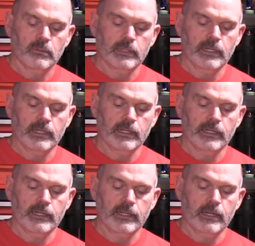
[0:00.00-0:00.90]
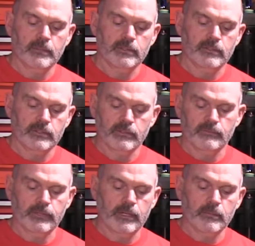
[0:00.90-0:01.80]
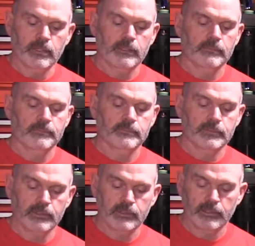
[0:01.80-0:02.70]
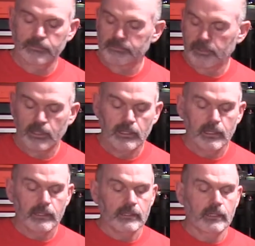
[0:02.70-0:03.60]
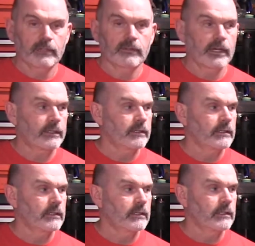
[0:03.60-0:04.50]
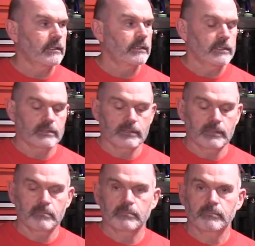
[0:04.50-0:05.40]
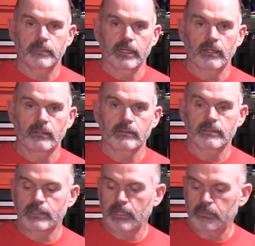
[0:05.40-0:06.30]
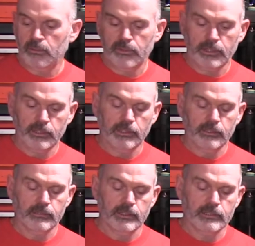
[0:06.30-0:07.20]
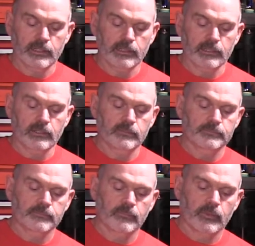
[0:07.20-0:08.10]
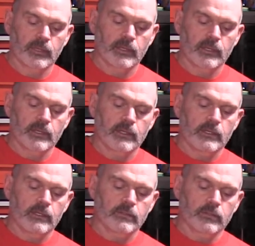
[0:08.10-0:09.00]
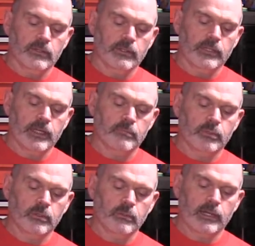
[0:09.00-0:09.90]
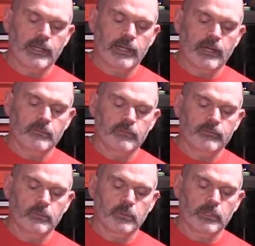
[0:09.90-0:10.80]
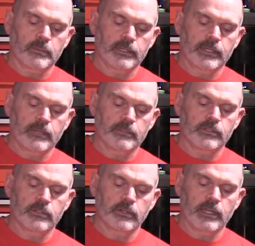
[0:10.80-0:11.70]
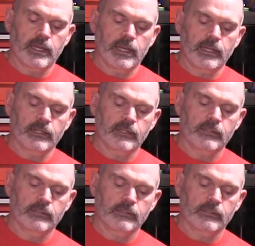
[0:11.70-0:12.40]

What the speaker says: without any kind of damage to the fabric. See there? Now you've got this metal staple thing here. That's got to go. So you can pull it right out, but if you're worried about damaging your hat,